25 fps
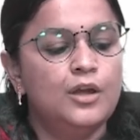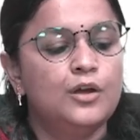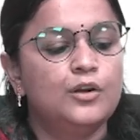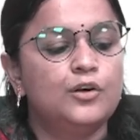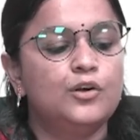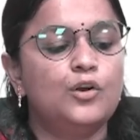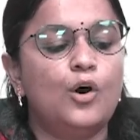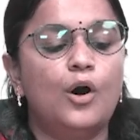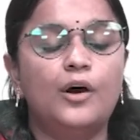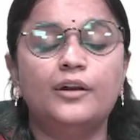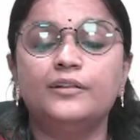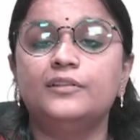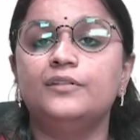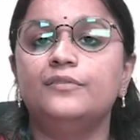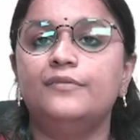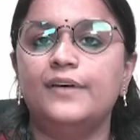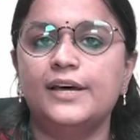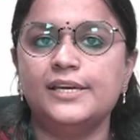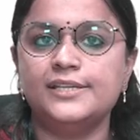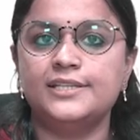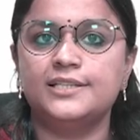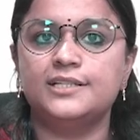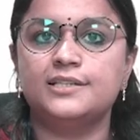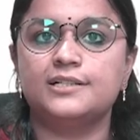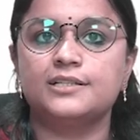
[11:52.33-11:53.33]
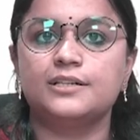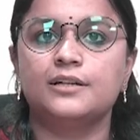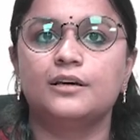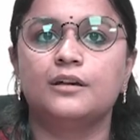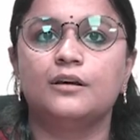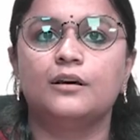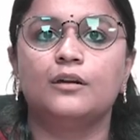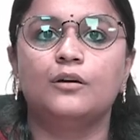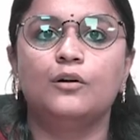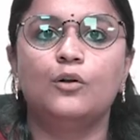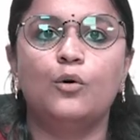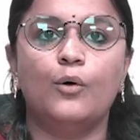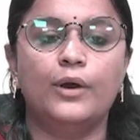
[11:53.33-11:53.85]
Northwest,
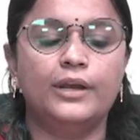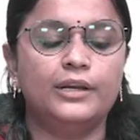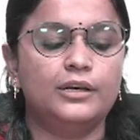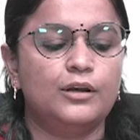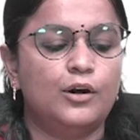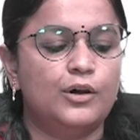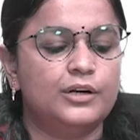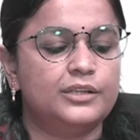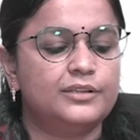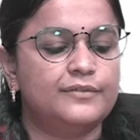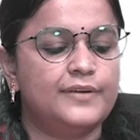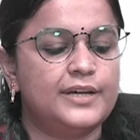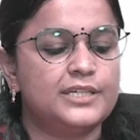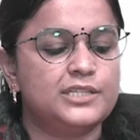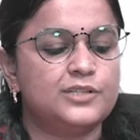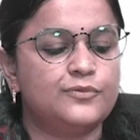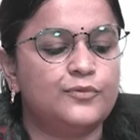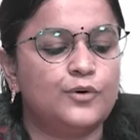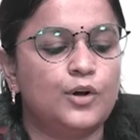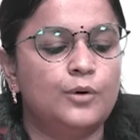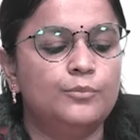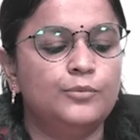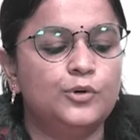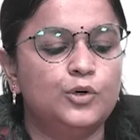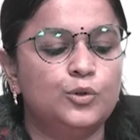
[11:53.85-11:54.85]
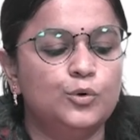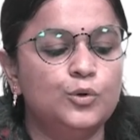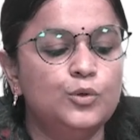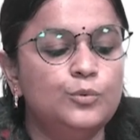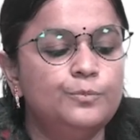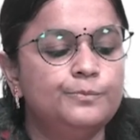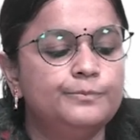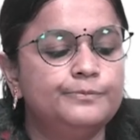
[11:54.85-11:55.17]
going northwest from 2,